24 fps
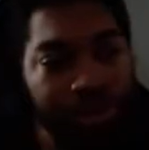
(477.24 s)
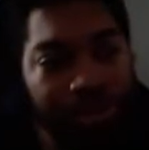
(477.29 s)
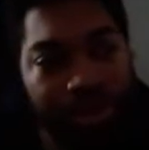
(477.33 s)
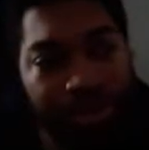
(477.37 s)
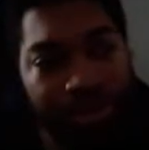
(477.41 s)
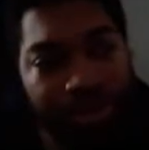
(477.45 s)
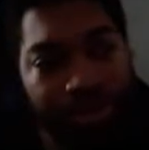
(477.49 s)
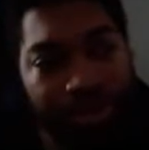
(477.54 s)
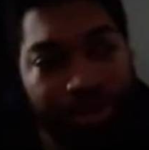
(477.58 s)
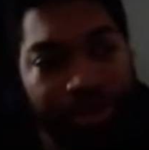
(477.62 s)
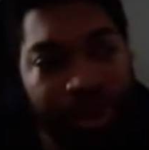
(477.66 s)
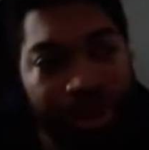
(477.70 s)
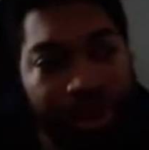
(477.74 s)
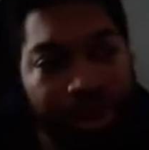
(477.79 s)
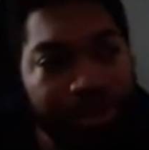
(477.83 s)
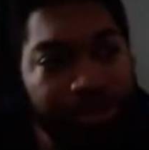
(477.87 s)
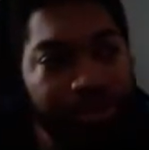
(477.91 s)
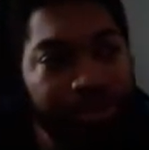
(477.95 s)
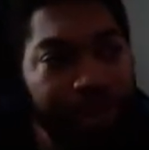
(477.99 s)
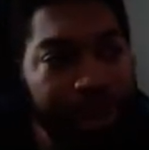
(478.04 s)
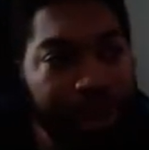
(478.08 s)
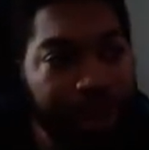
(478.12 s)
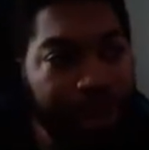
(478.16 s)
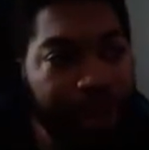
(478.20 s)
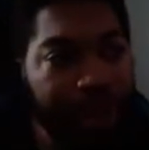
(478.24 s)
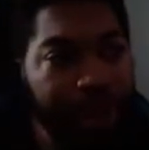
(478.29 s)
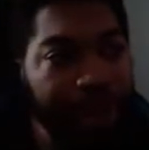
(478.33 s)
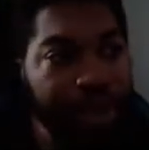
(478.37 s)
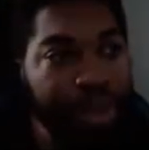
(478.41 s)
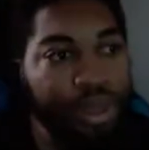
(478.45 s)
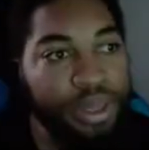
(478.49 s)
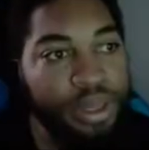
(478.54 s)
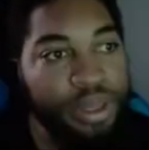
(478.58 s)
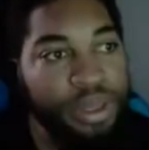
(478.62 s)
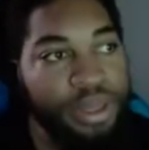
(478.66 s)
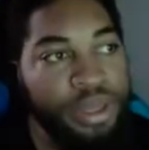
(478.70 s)
this size
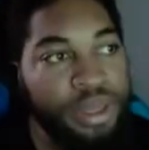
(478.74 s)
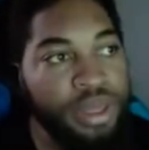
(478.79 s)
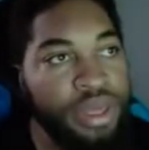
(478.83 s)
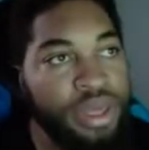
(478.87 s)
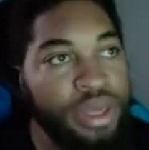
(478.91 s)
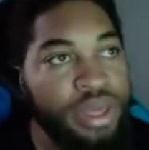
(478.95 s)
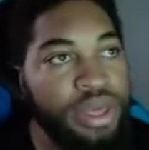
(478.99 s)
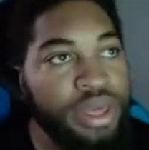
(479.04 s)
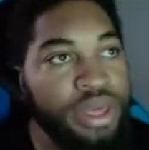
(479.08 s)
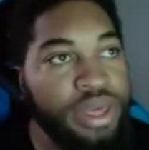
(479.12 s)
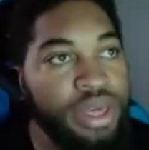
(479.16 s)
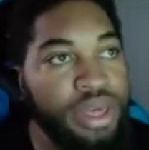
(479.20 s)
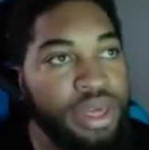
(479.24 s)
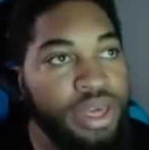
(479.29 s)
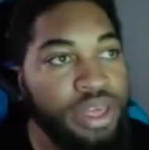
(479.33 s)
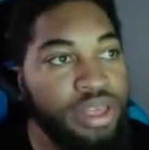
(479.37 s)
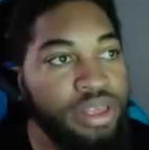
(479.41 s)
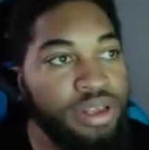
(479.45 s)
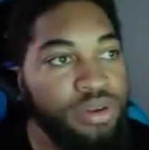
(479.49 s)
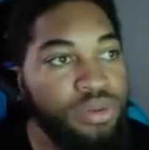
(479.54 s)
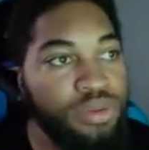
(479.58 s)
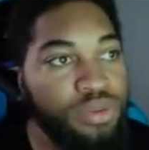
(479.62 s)
bag, it